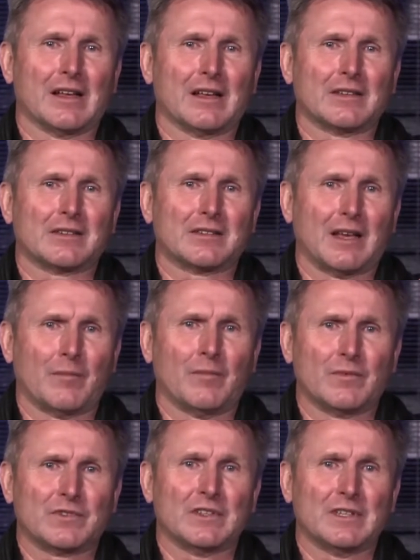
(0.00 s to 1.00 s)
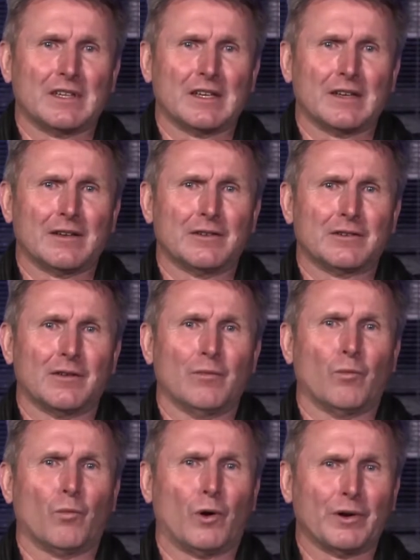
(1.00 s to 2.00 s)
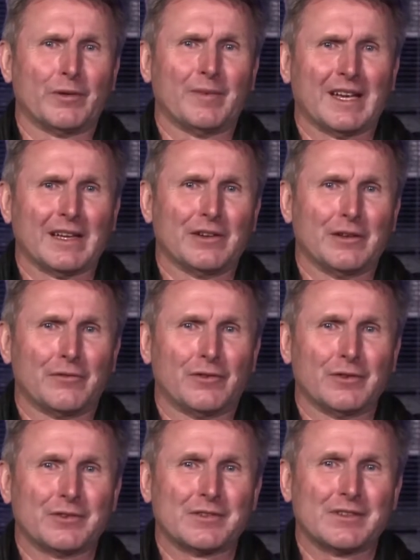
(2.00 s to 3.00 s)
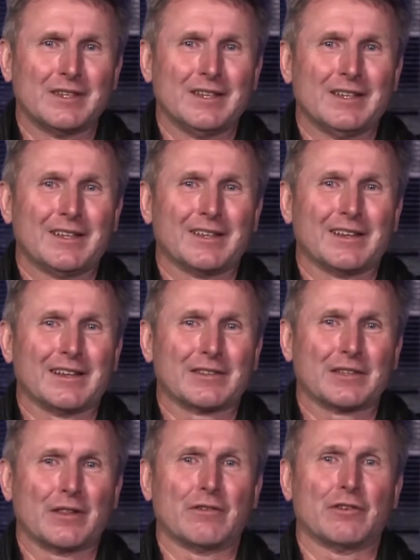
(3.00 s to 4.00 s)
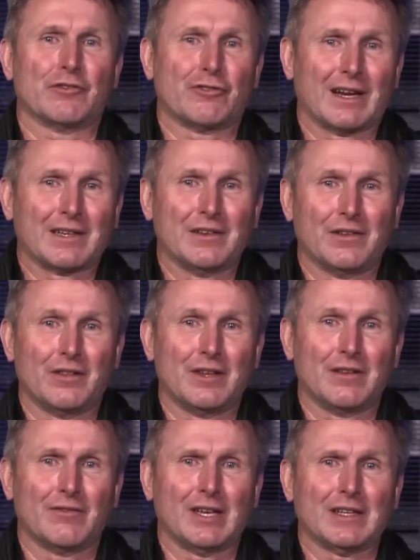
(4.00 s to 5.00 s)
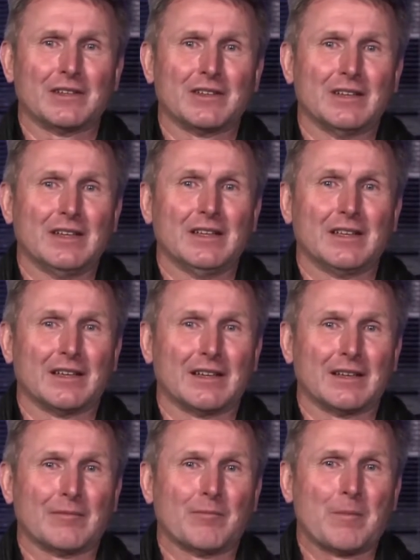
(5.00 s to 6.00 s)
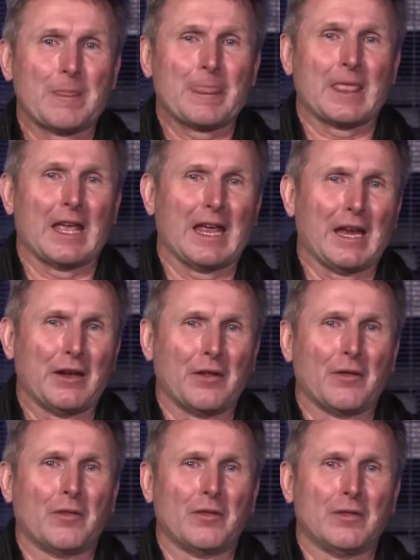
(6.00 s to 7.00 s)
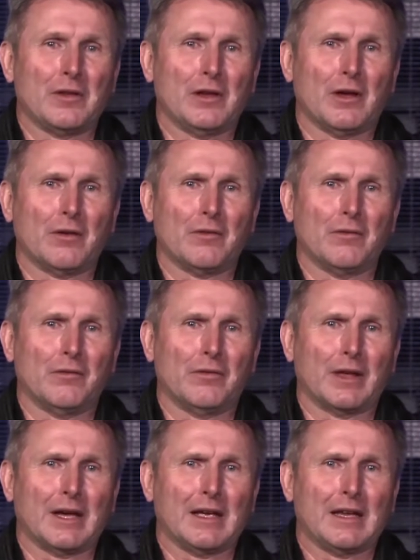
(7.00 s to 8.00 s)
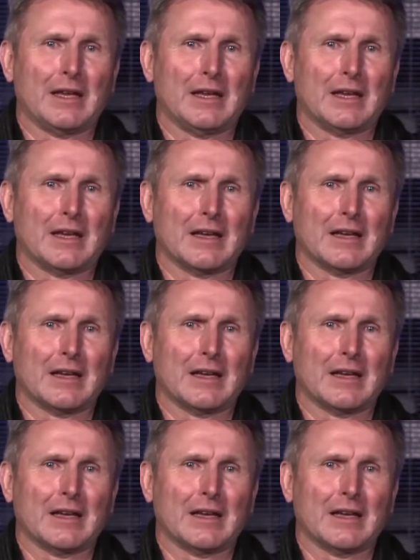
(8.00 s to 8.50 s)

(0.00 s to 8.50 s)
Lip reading: some CEOs want to make a difference, so they're attracted to the event, and they